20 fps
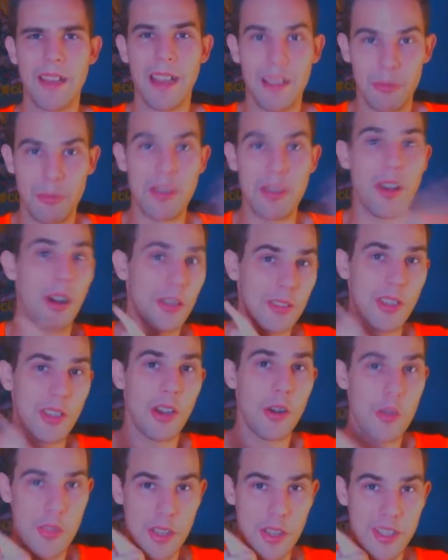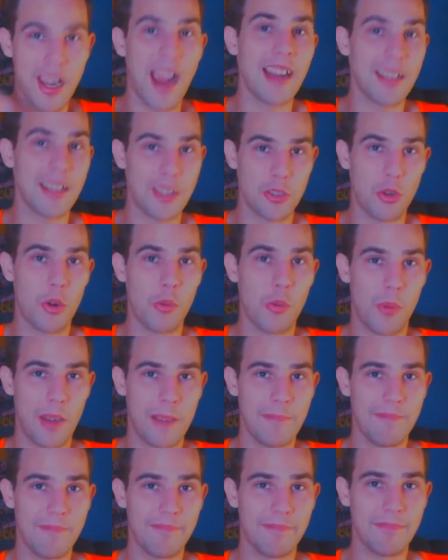We all know the Tiny Sore
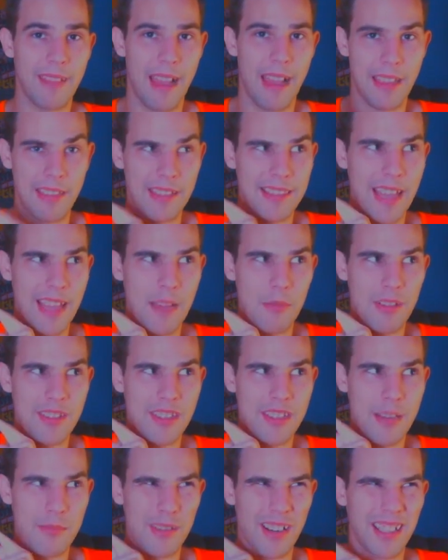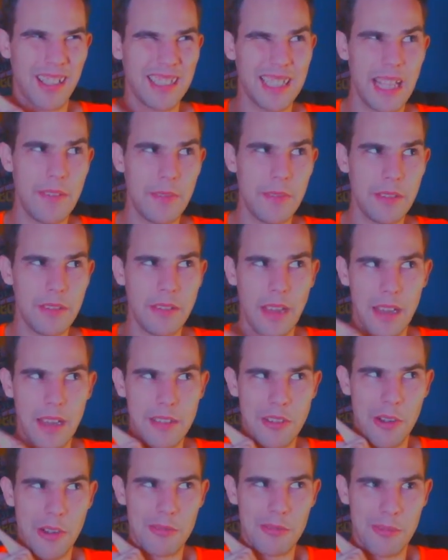one I think that one's number 11. I
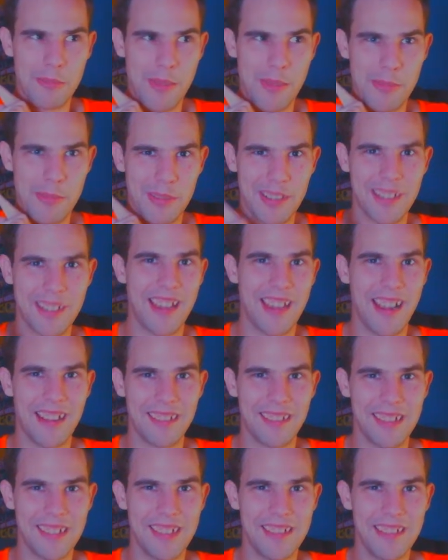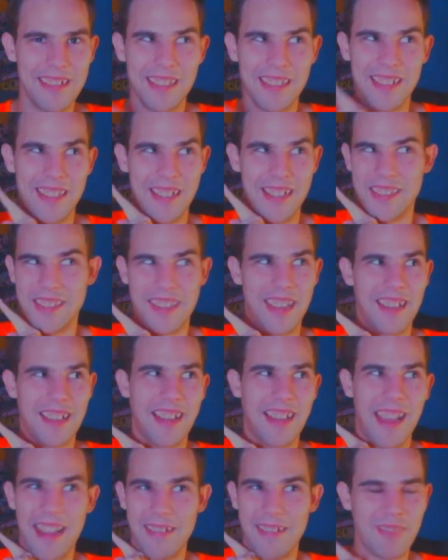don't remember exactly. Like I said, I